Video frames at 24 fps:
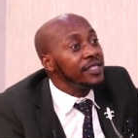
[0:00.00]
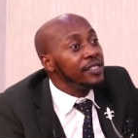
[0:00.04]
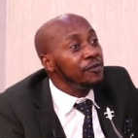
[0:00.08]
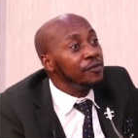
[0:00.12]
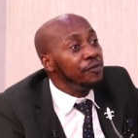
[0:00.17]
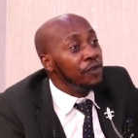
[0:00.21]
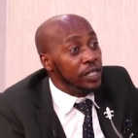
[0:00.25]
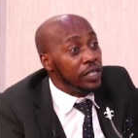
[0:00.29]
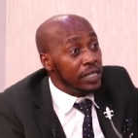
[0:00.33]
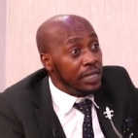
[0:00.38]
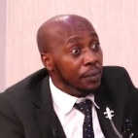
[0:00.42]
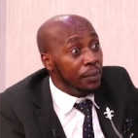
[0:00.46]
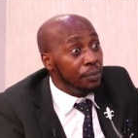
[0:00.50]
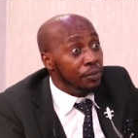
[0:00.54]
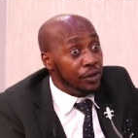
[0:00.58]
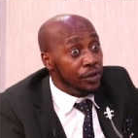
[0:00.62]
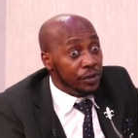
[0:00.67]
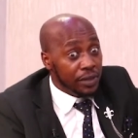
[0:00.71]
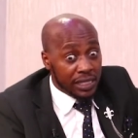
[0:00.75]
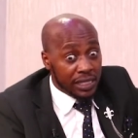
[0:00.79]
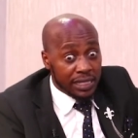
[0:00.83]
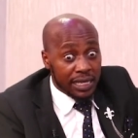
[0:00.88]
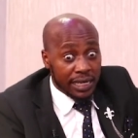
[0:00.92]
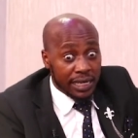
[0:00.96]
For example, you
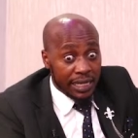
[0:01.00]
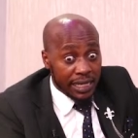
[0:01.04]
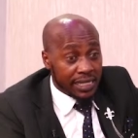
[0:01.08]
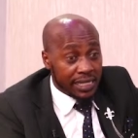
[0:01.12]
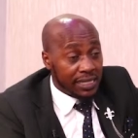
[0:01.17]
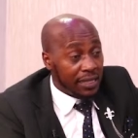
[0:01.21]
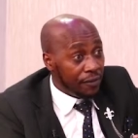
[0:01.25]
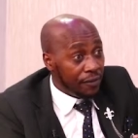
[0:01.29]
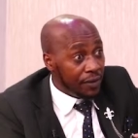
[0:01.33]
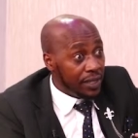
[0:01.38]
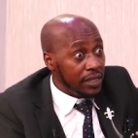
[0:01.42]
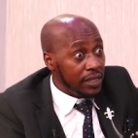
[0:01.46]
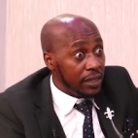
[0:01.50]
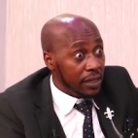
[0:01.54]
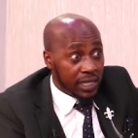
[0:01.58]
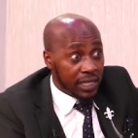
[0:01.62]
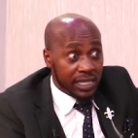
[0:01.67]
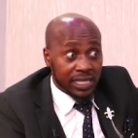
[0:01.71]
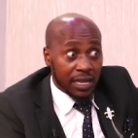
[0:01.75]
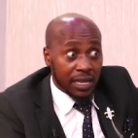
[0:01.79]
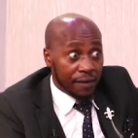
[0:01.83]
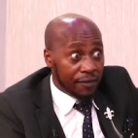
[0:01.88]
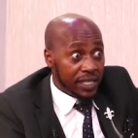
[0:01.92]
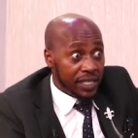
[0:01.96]
need an
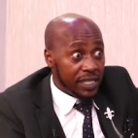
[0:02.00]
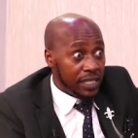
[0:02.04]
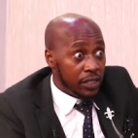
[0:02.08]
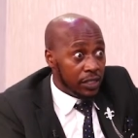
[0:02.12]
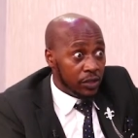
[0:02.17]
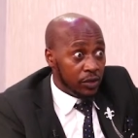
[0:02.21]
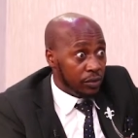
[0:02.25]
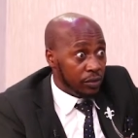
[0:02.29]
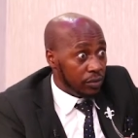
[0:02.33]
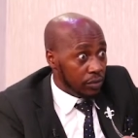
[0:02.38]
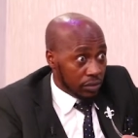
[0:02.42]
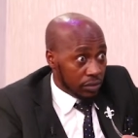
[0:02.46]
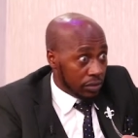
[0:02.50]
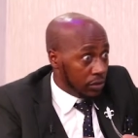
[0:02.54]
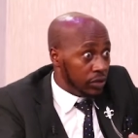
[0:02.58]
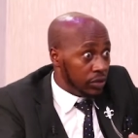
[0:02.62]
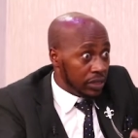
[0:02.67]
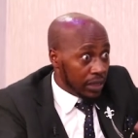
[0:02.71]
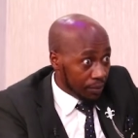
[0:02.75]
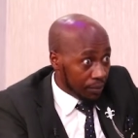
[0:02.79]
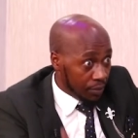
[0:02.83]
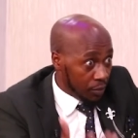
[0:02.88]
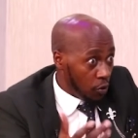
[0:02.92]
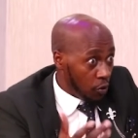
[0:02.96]
excavator to do
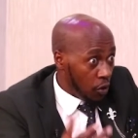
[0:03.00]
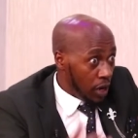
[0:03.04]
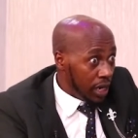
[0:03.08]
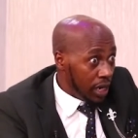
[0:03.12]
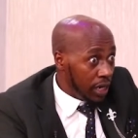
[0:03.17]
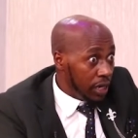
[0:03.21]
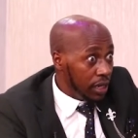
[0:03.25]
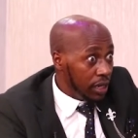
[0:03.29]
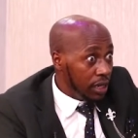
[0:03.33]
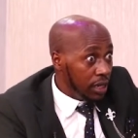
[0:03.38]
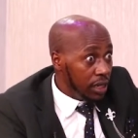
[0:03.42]
some work.